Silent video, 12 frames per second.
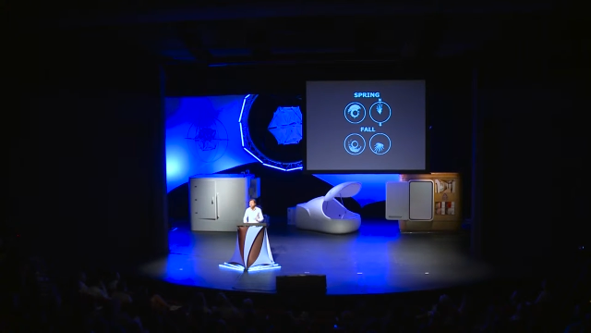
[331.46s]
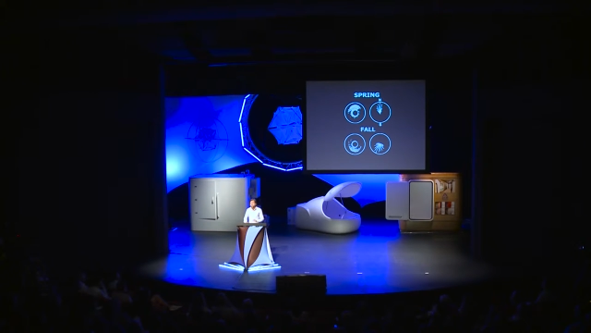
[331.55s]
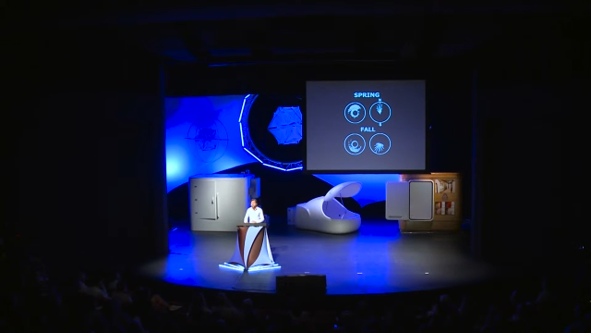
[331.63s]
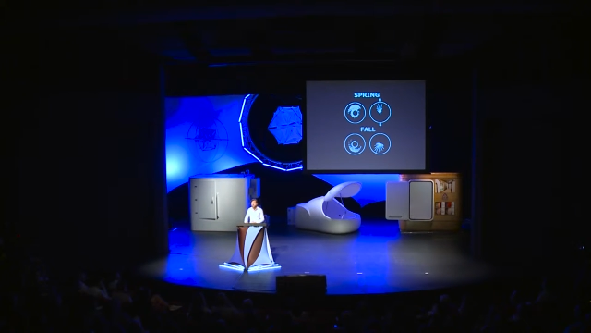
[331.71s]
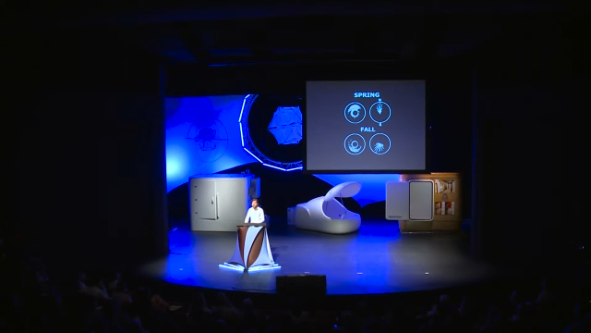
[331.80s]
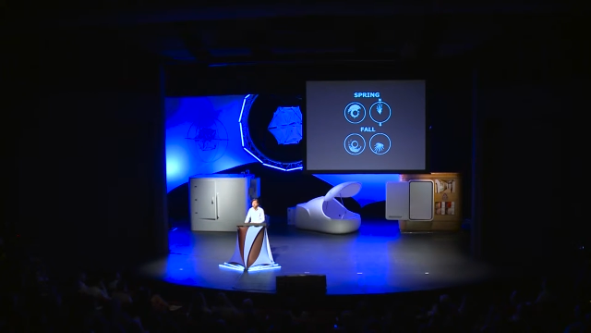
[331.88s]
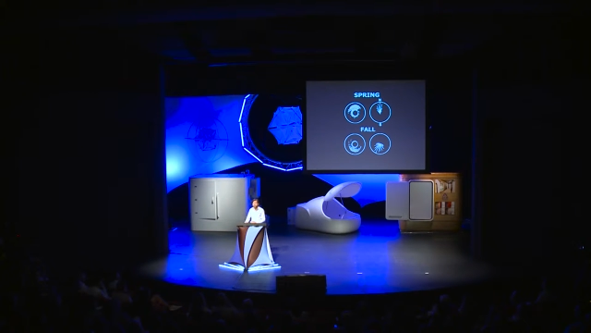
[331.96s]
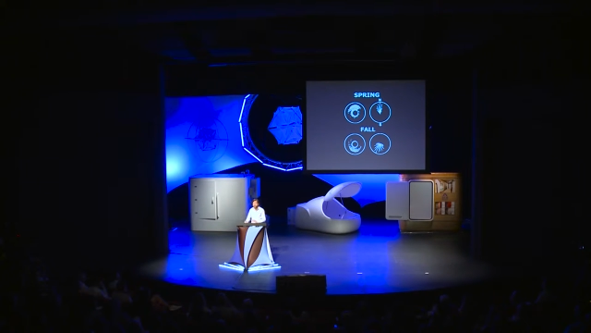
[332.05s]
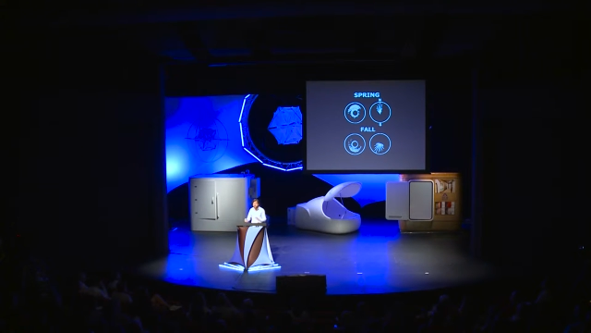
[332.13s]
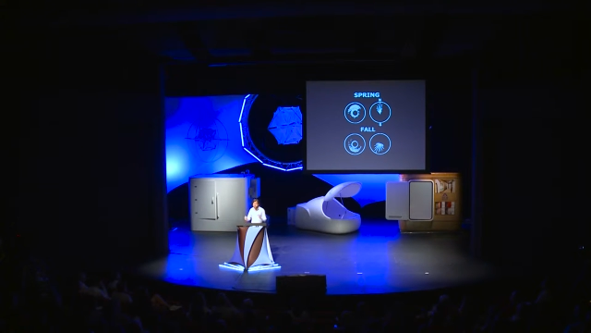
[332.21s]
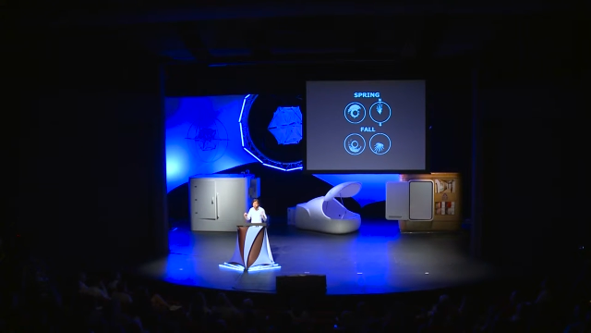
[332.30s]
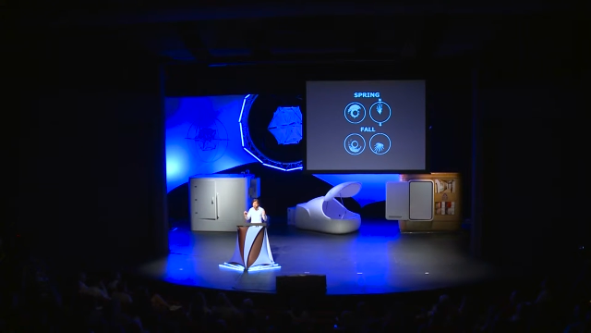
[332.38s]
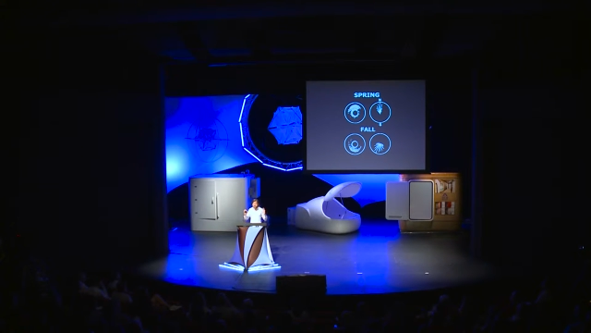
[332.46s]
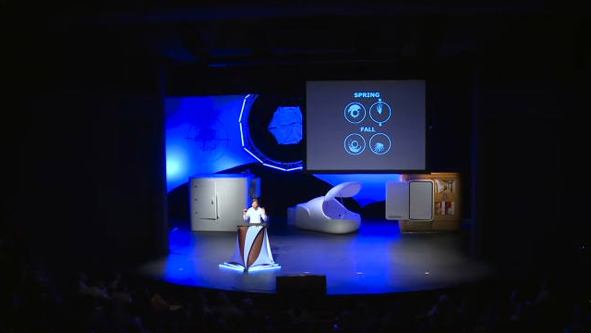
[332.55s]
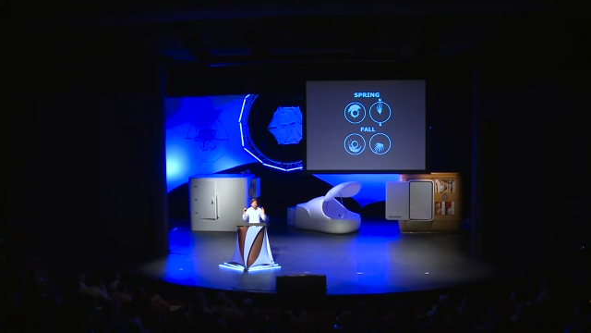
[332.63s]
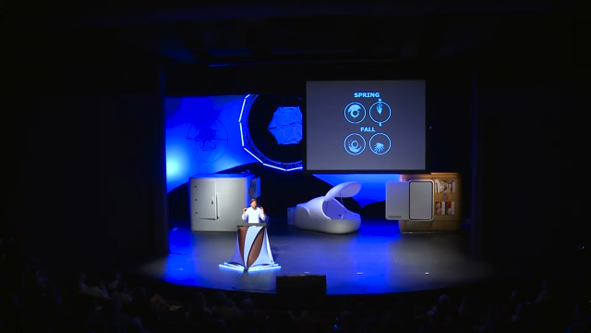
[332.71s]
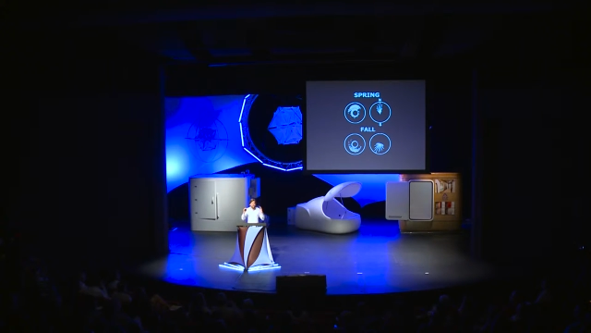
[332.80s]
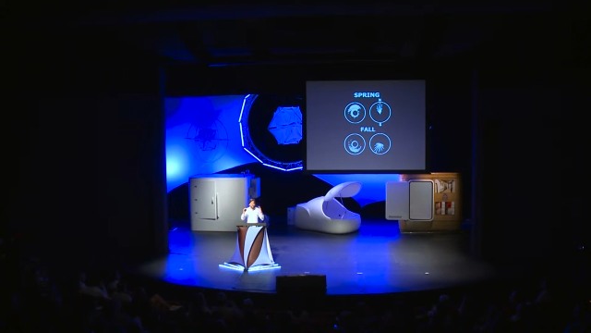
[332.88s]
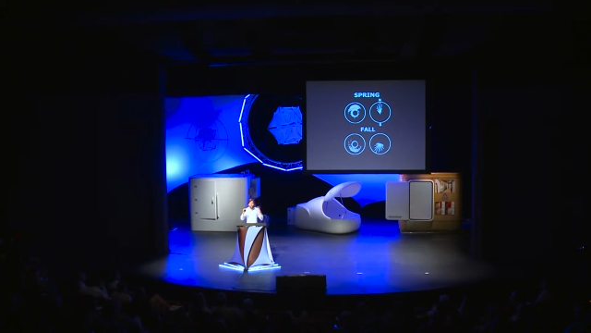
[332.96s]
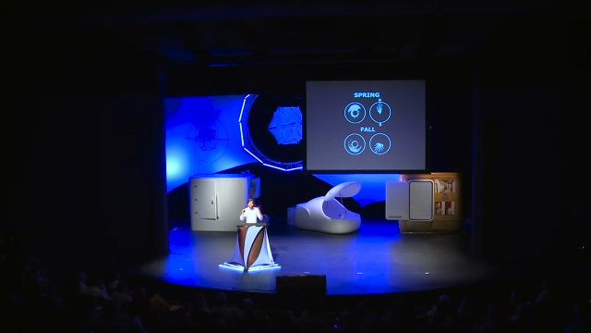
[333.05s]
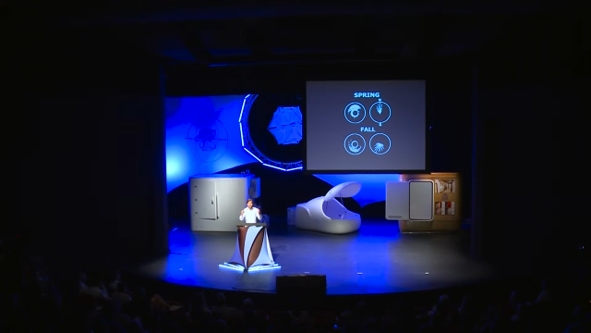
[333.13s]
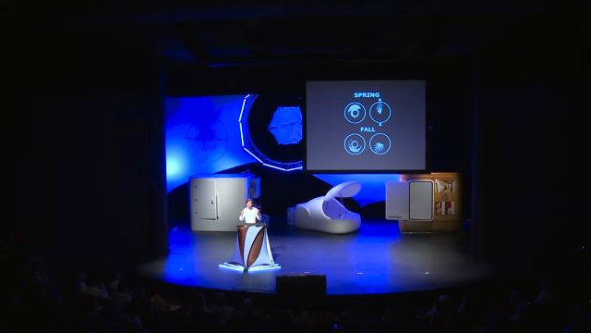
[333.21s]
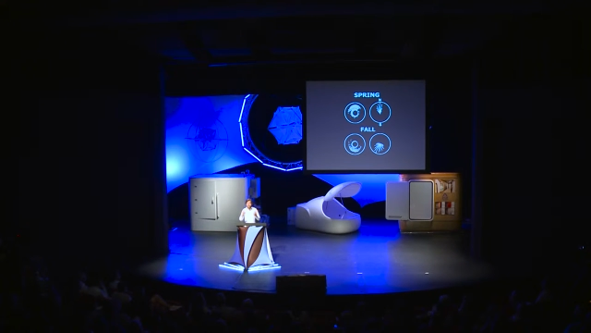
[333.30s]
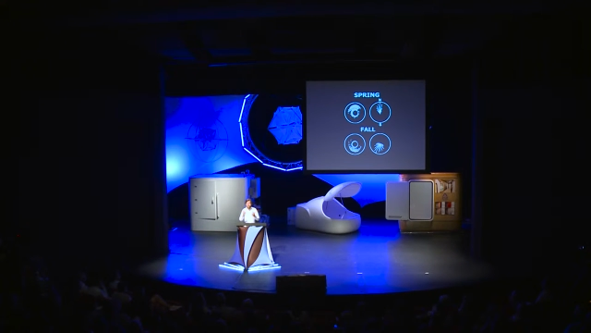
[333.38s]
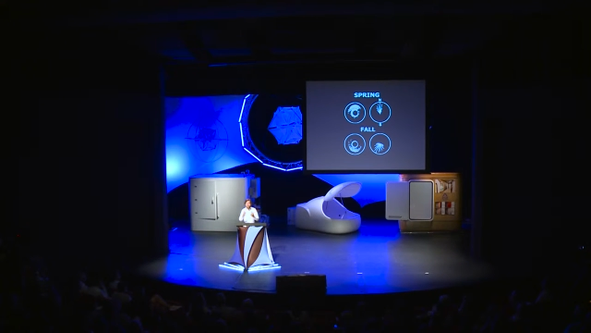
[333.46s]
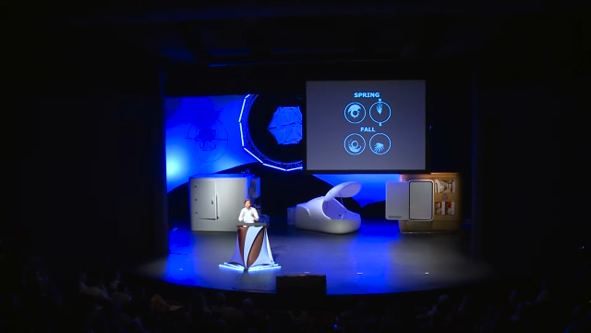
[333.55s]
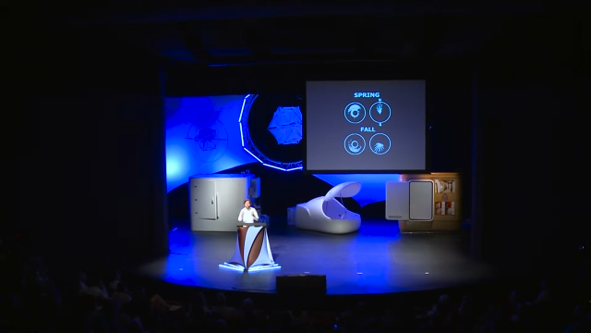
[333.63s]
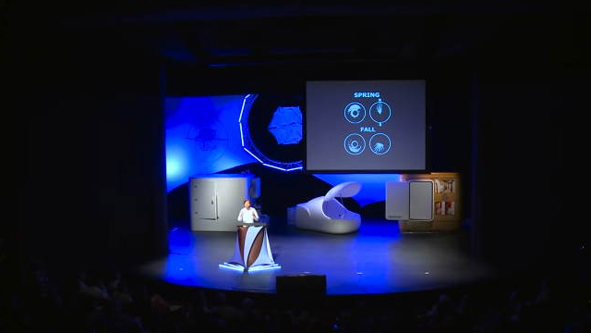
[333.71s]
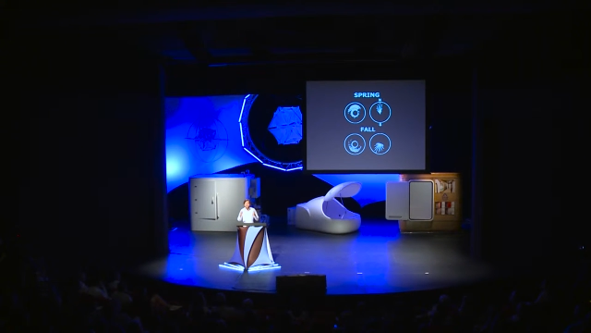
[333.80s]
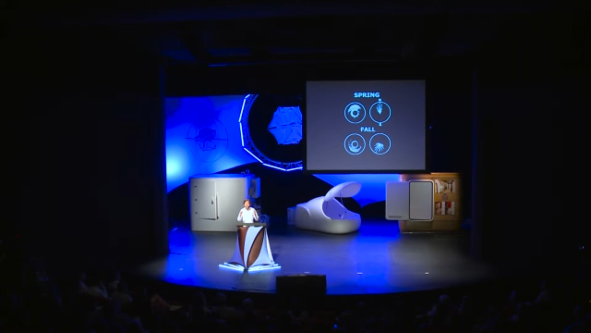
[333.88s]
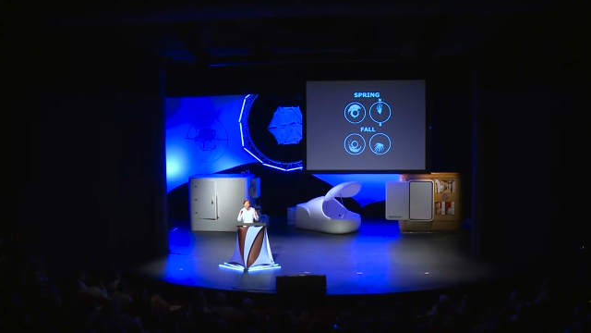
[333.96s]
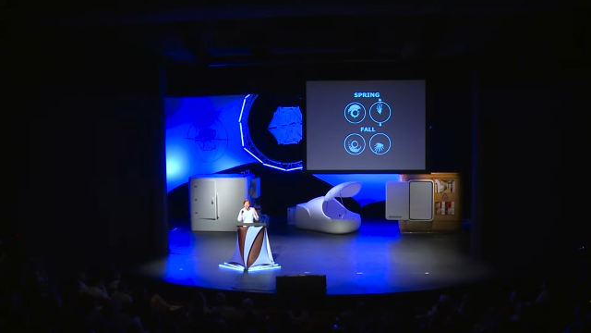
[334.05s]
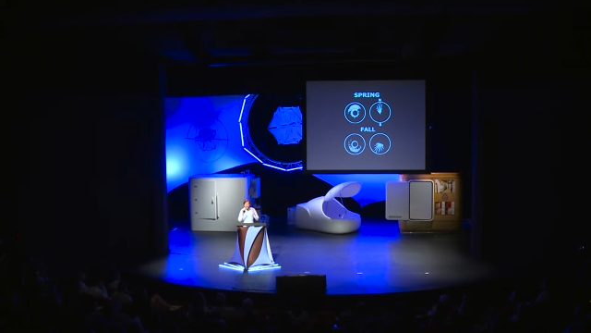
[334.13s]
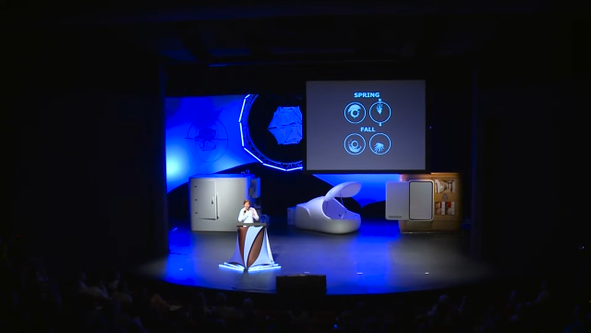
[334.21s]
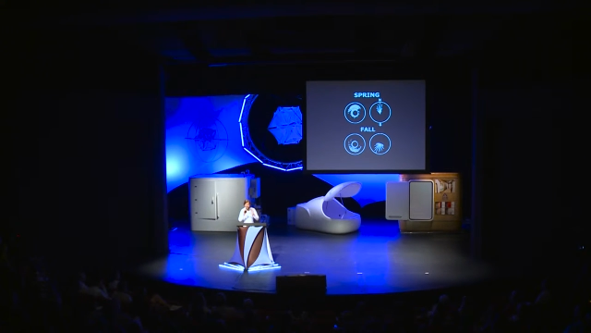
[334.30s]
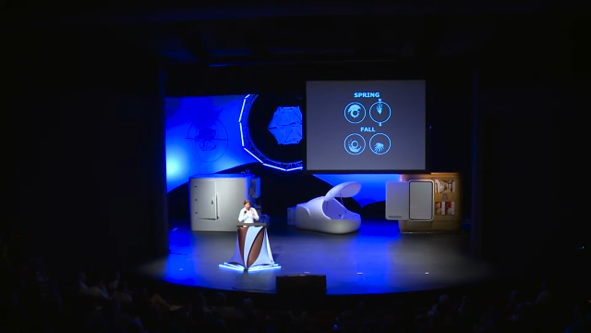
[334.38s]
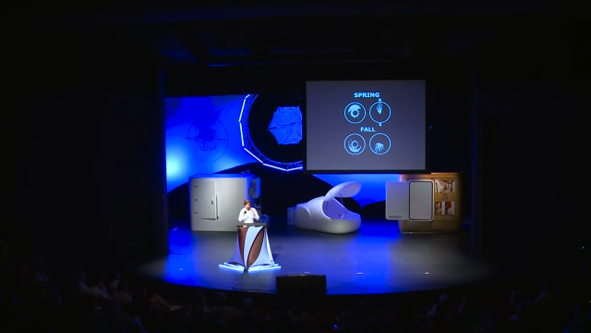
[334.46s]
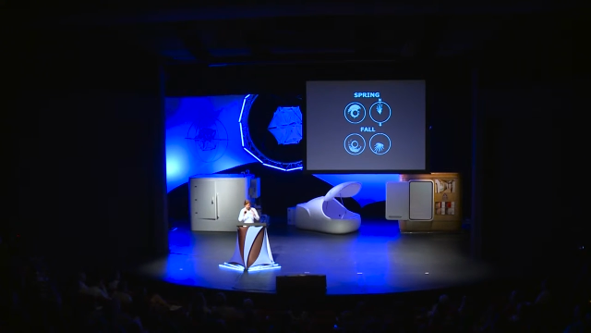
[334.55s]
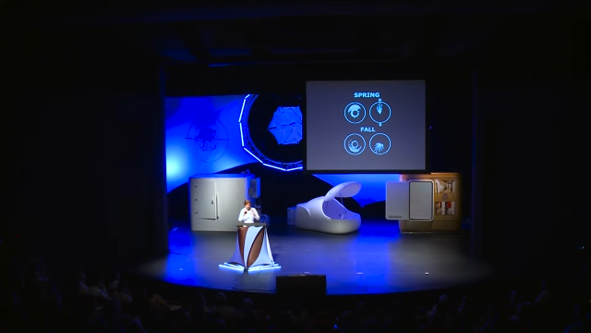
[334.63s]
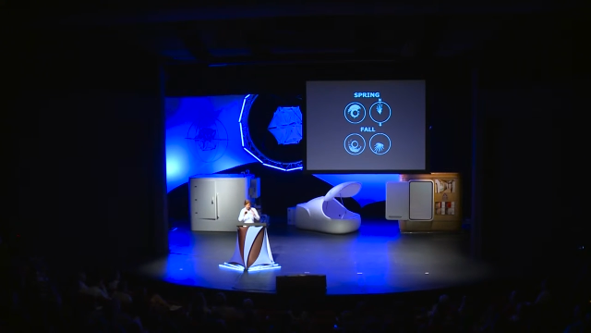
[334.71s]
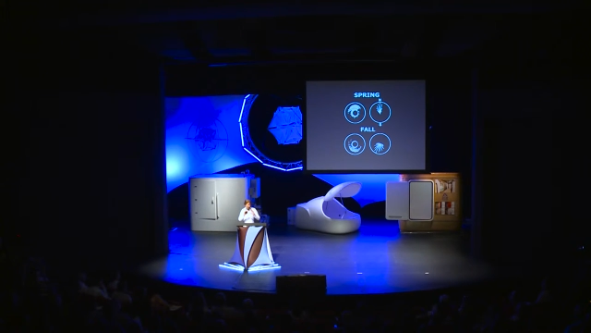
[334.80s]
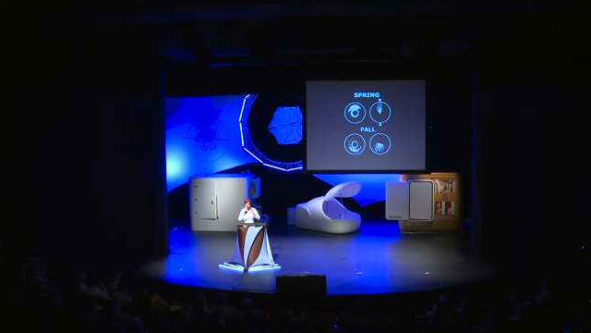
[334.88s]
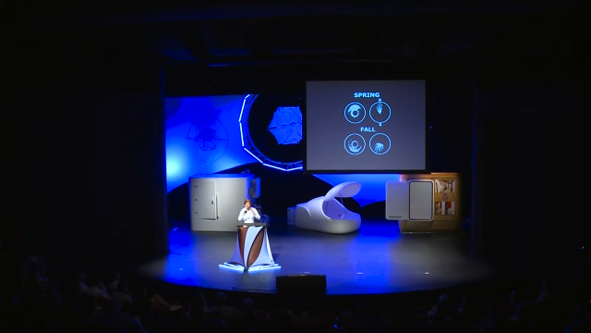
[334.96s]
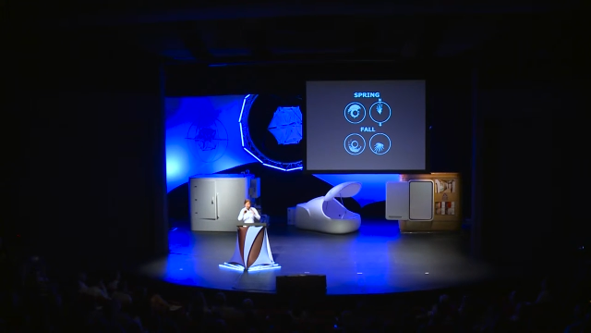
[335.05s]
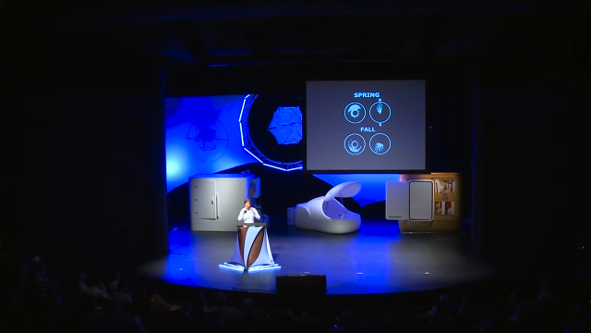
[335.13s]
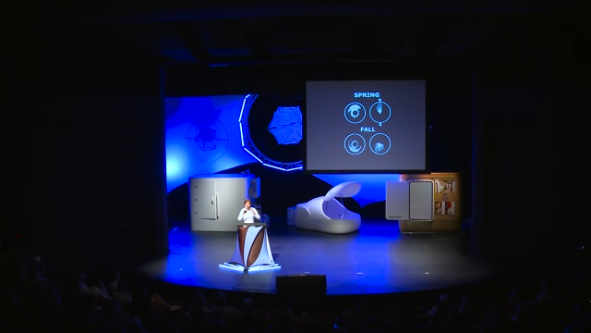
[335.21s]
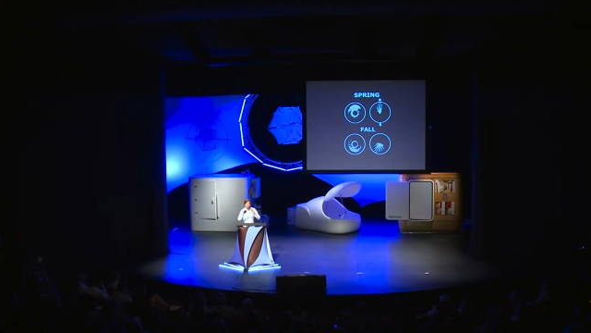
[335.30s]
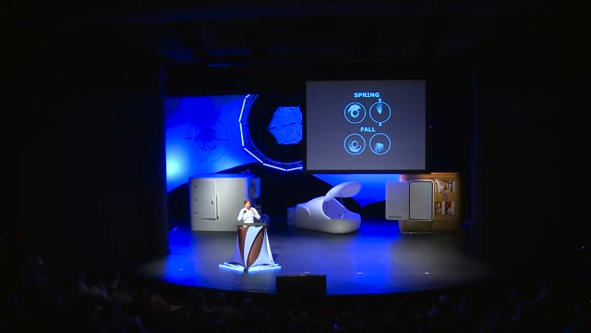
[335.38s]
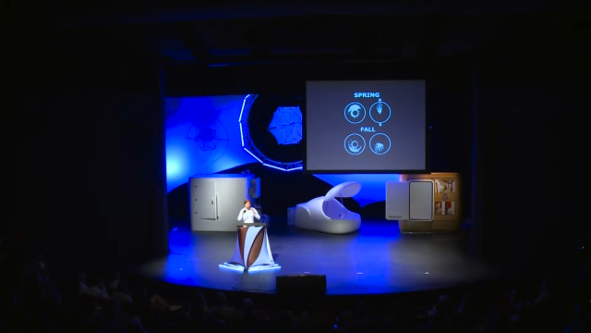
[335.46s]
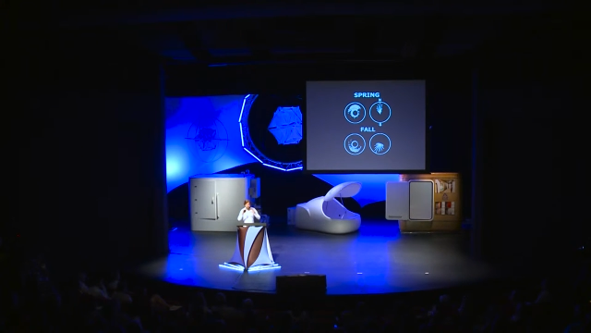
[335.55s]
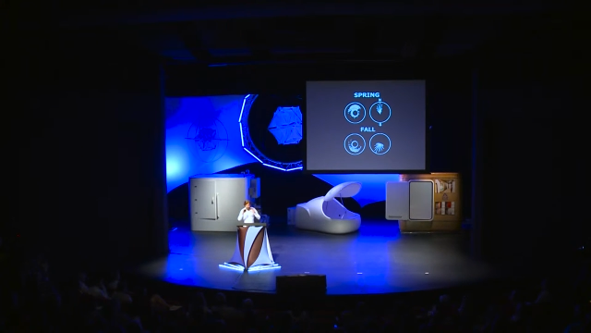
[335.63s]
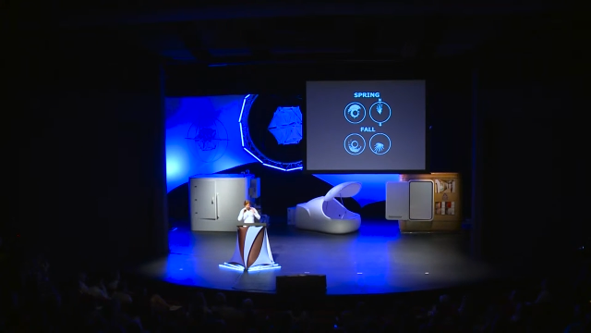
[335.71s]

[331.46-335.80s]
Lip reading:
[unreadable: no face in view]